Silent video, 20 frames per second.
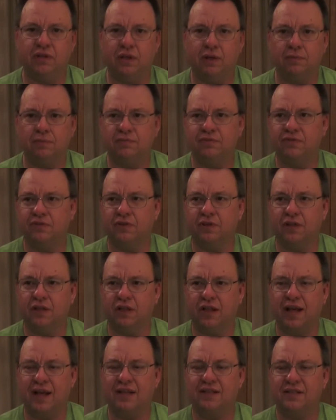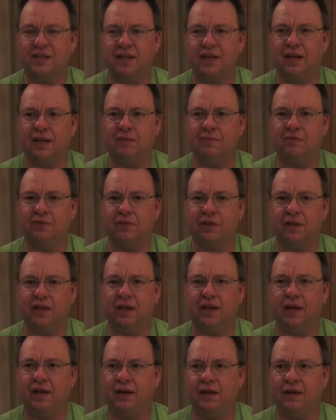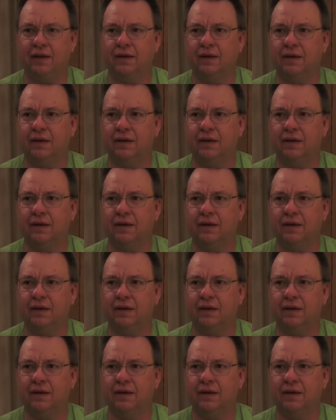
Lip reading: up for the last time for the day,